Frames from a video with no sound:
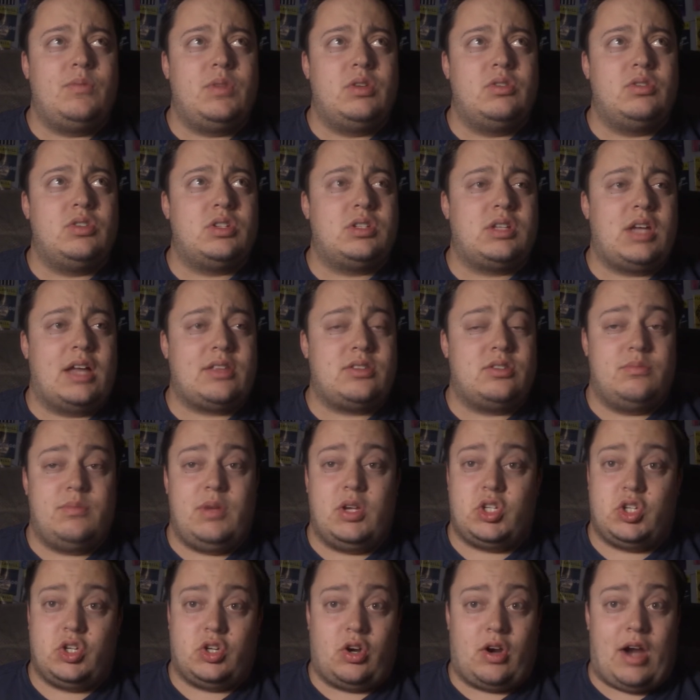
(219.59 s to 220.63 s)
you just got to
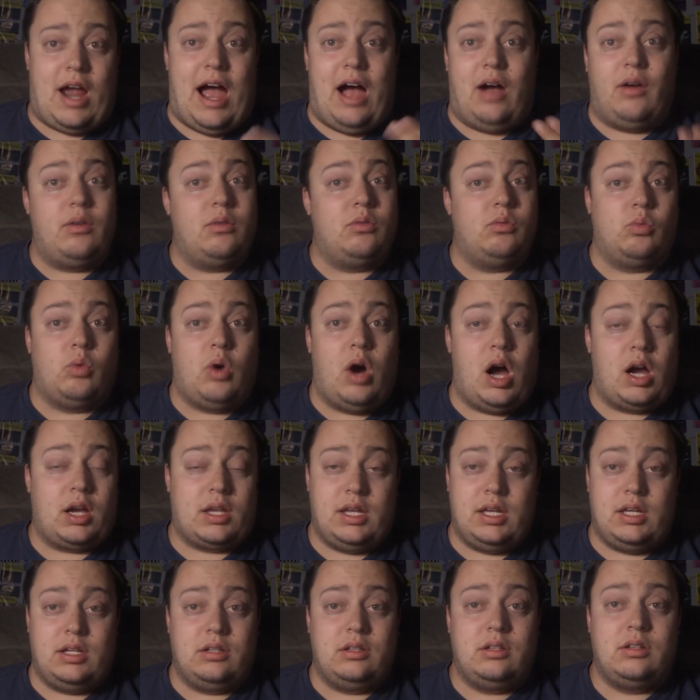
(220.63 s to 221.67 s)
make sure you're out and
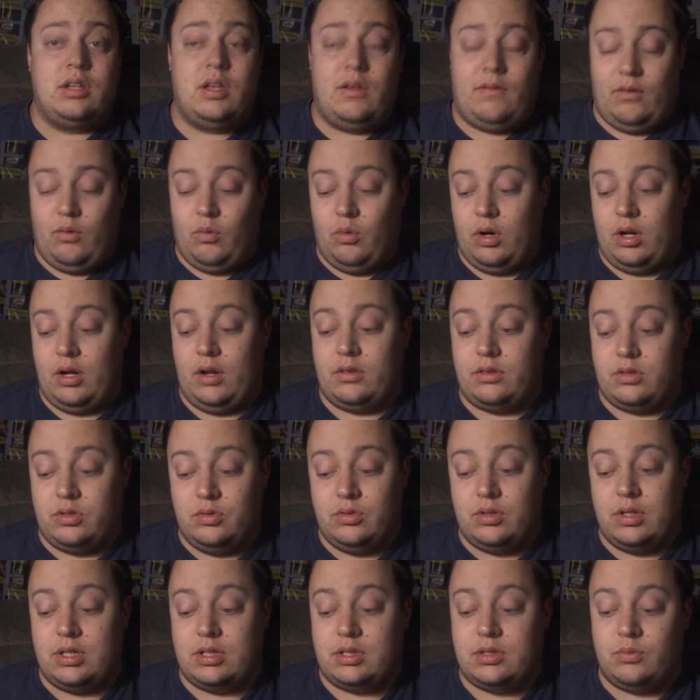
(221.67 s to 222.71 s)
walking if you want to
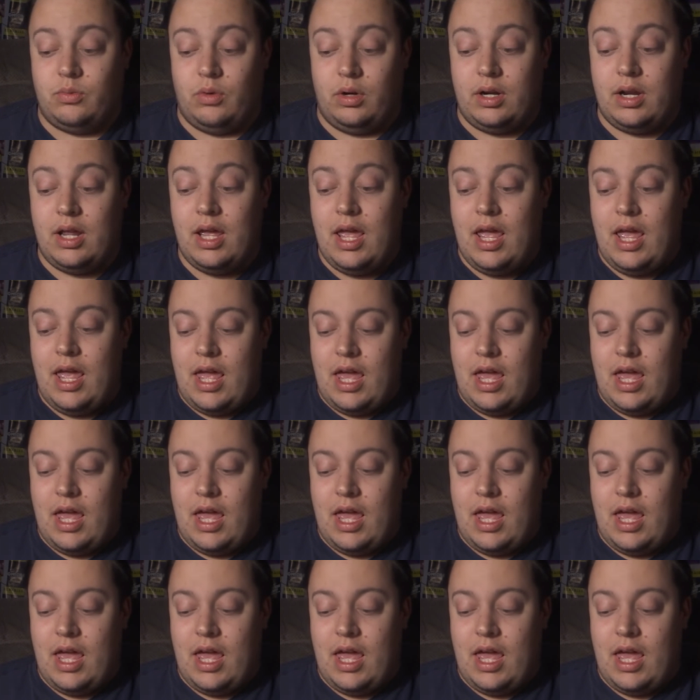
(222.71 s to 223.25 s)
do this one.